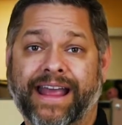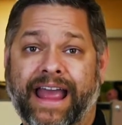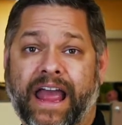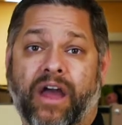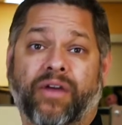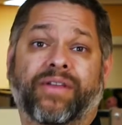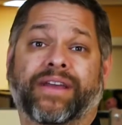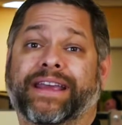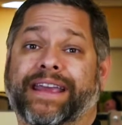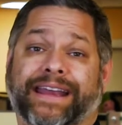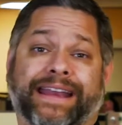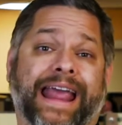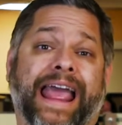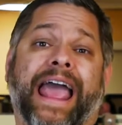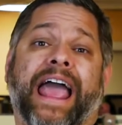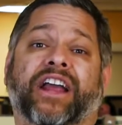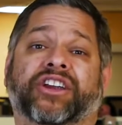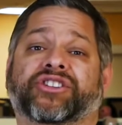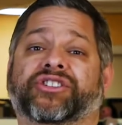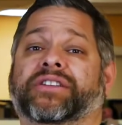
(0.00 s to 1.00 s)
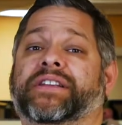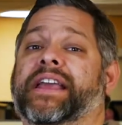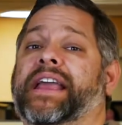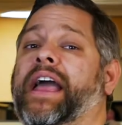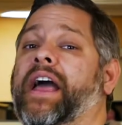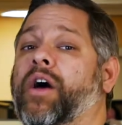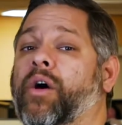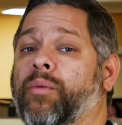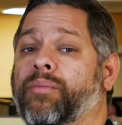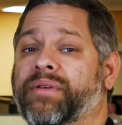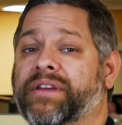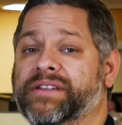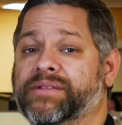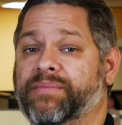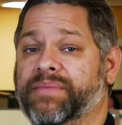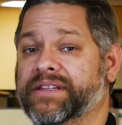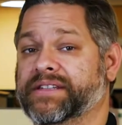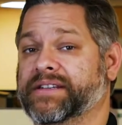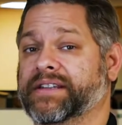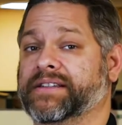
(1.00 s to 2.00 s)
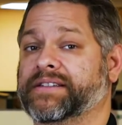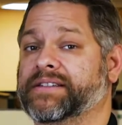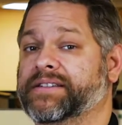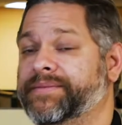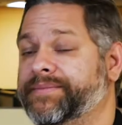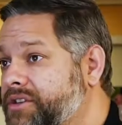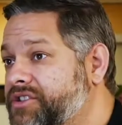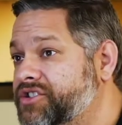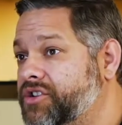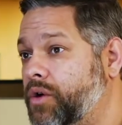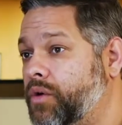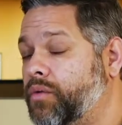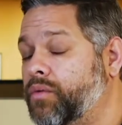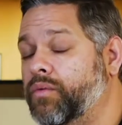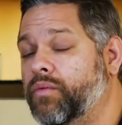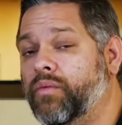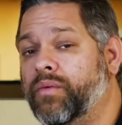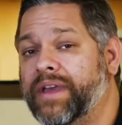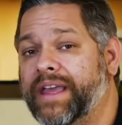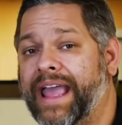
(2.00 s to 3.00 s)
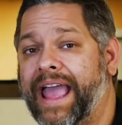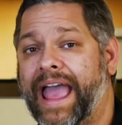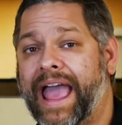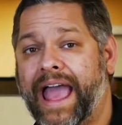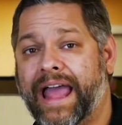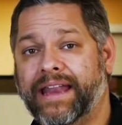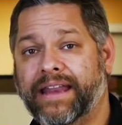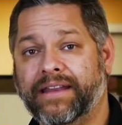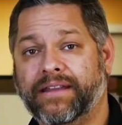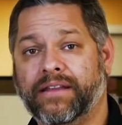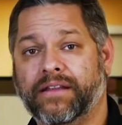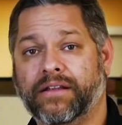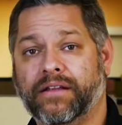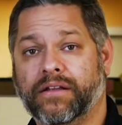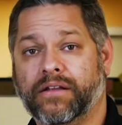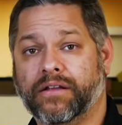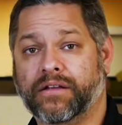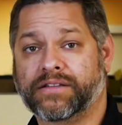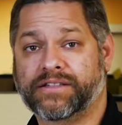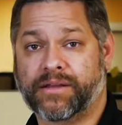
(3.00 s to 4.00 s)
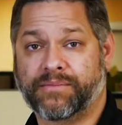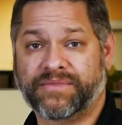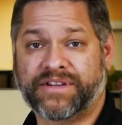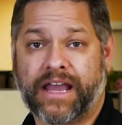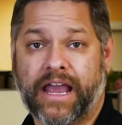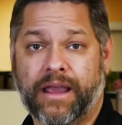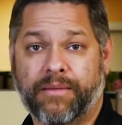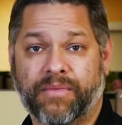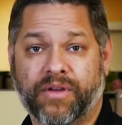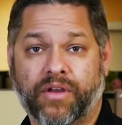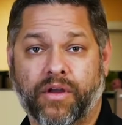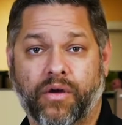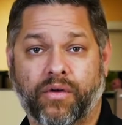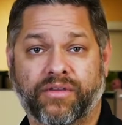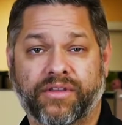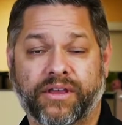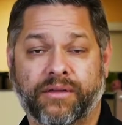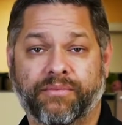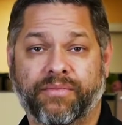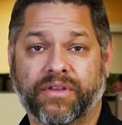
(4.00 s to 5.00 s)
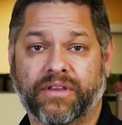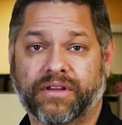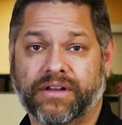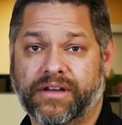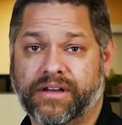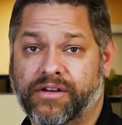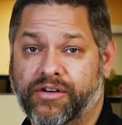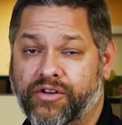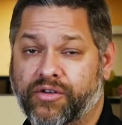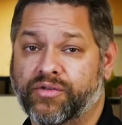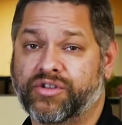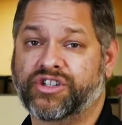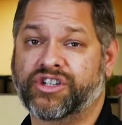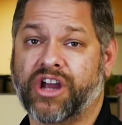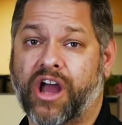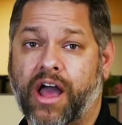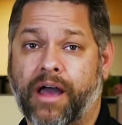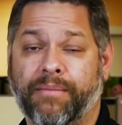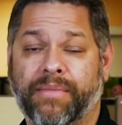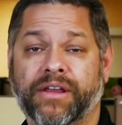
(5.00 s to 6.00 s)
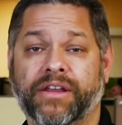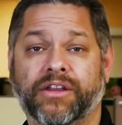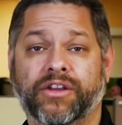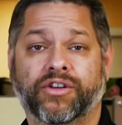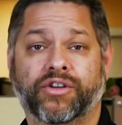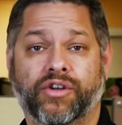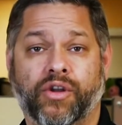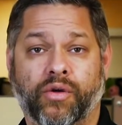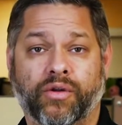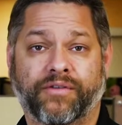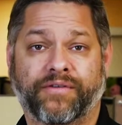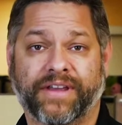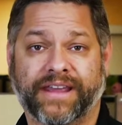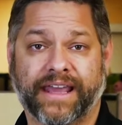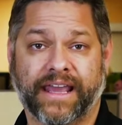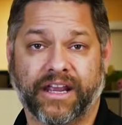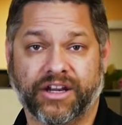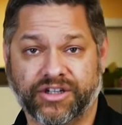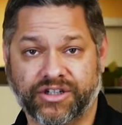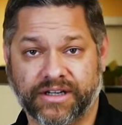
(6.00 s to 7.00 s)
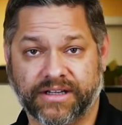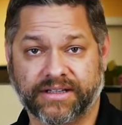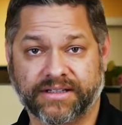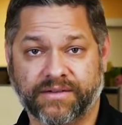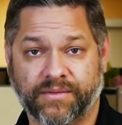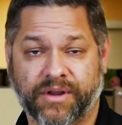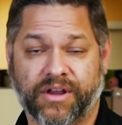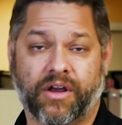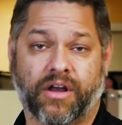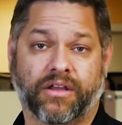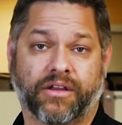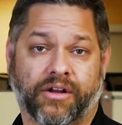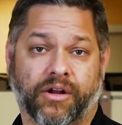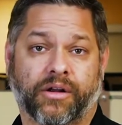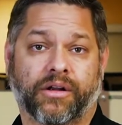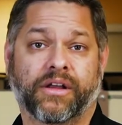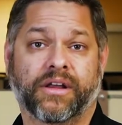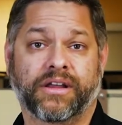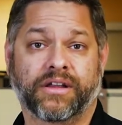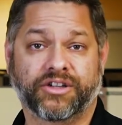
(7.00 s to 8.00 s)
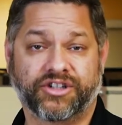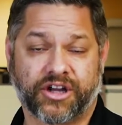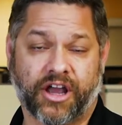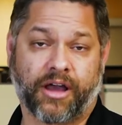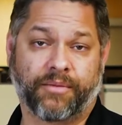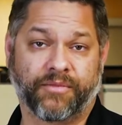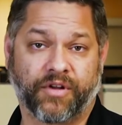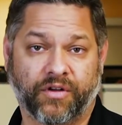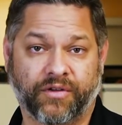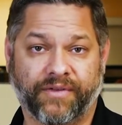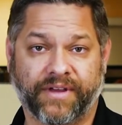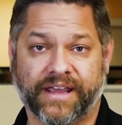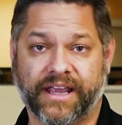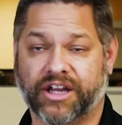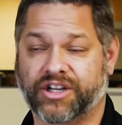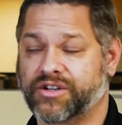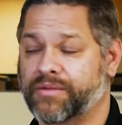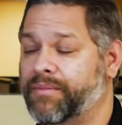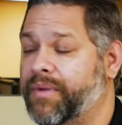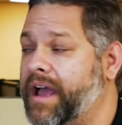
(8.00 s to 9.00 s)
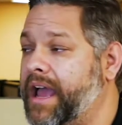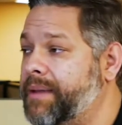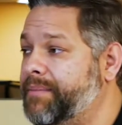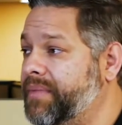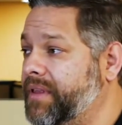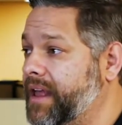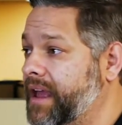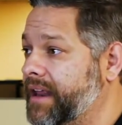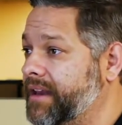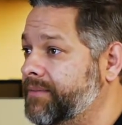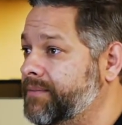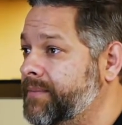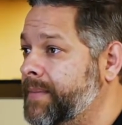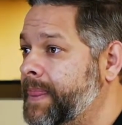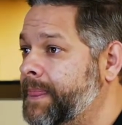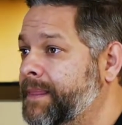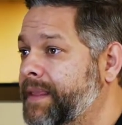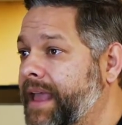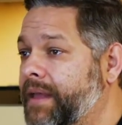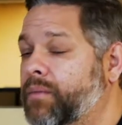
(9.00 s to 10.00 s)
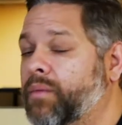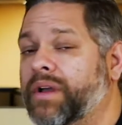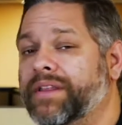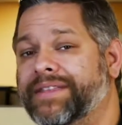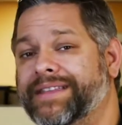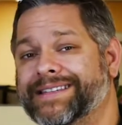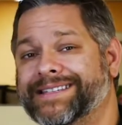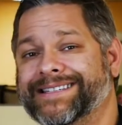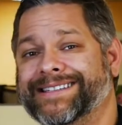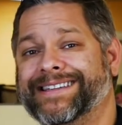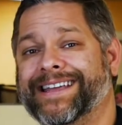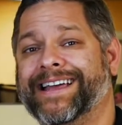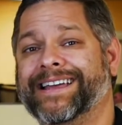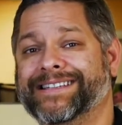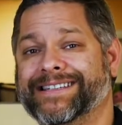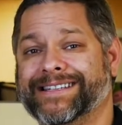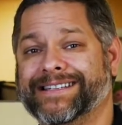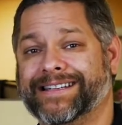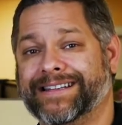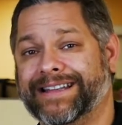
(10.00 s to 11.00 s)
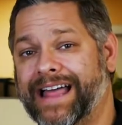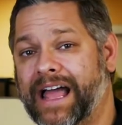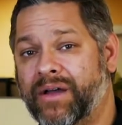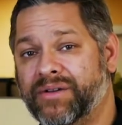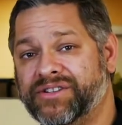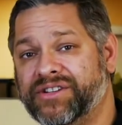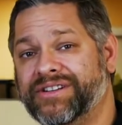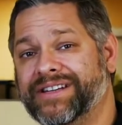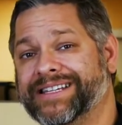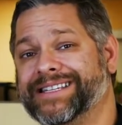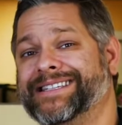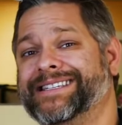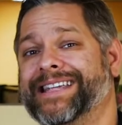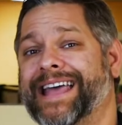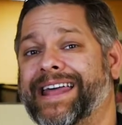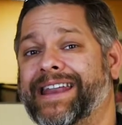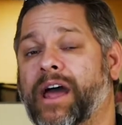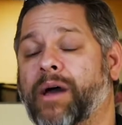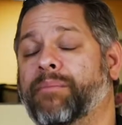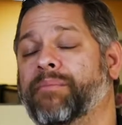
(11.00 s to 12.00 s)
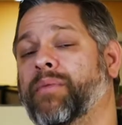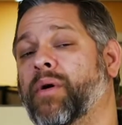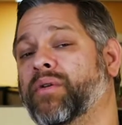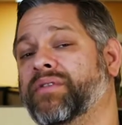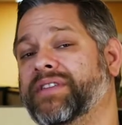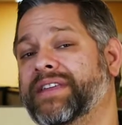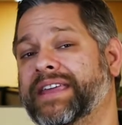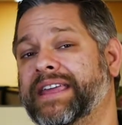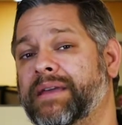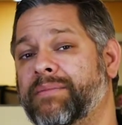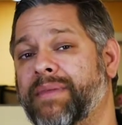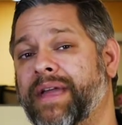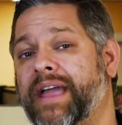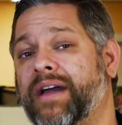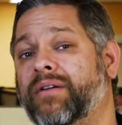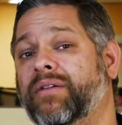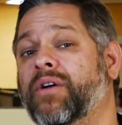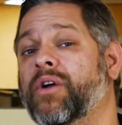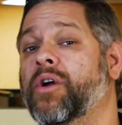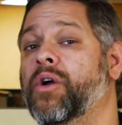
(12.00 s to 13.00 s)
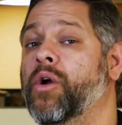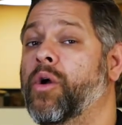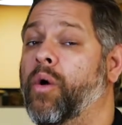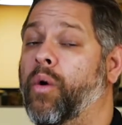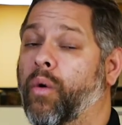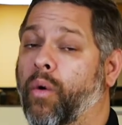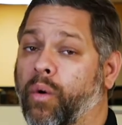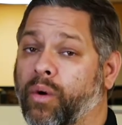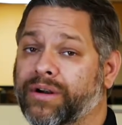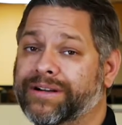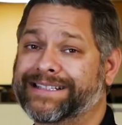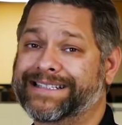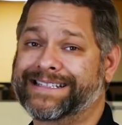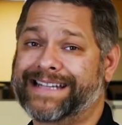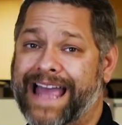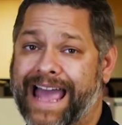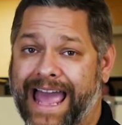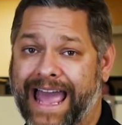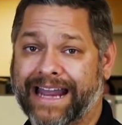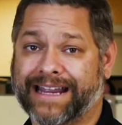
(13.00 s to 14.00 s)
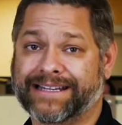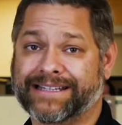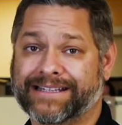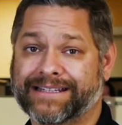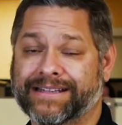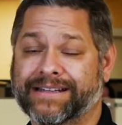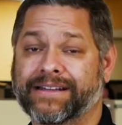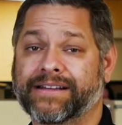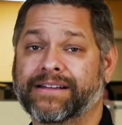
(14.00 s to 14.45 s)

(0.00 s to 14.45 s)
how that can actually help his business. So we added some time ago the ability to do job notifications. We call it our job notification pipeline. And what this does is allows you to set up both email or text